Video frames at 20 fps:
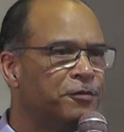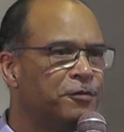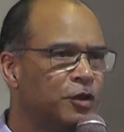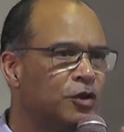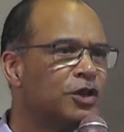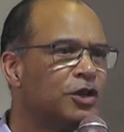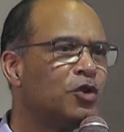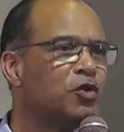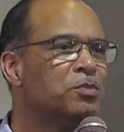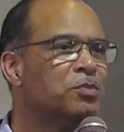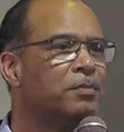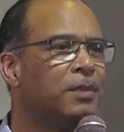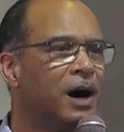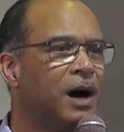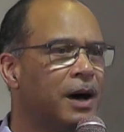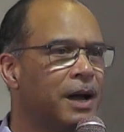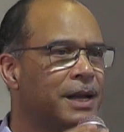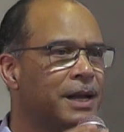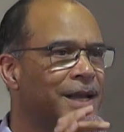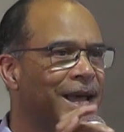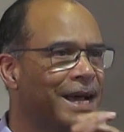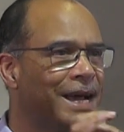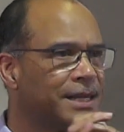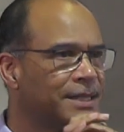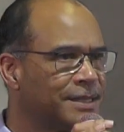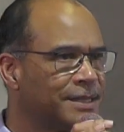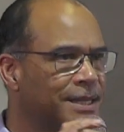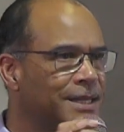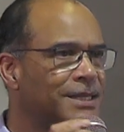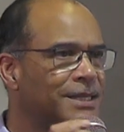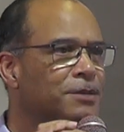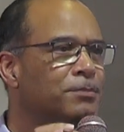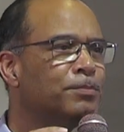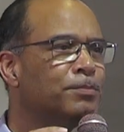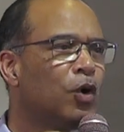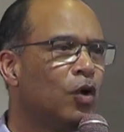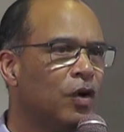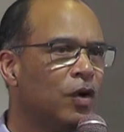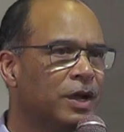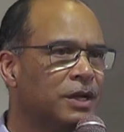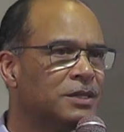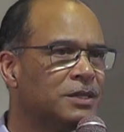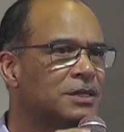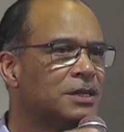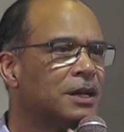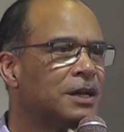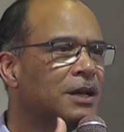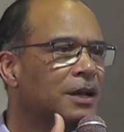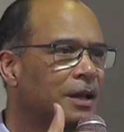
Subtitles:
you don't mind, at a certain point,